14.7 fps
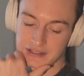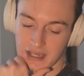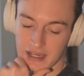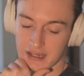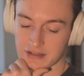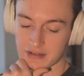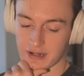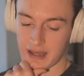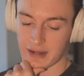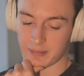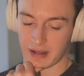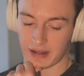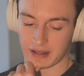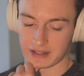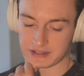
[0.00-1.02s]
I enjoyed Ed
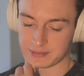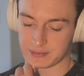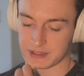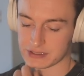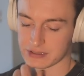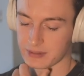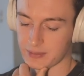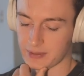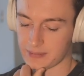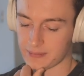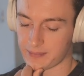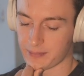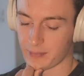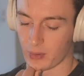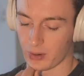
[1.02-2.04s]
Mylett's speech a little
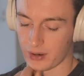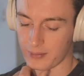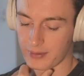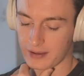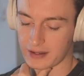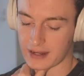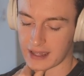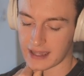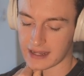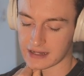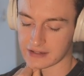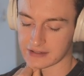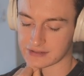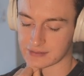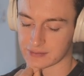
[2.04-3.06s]
bit more, but
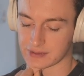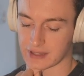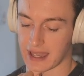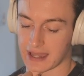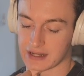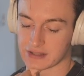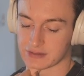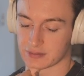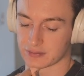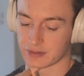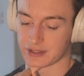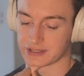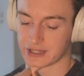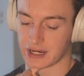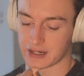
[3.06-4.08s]
Andy's was, Andy's was
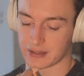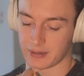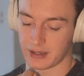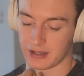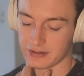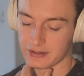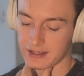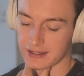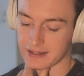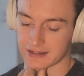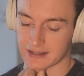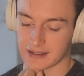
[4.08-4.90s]
really talking about like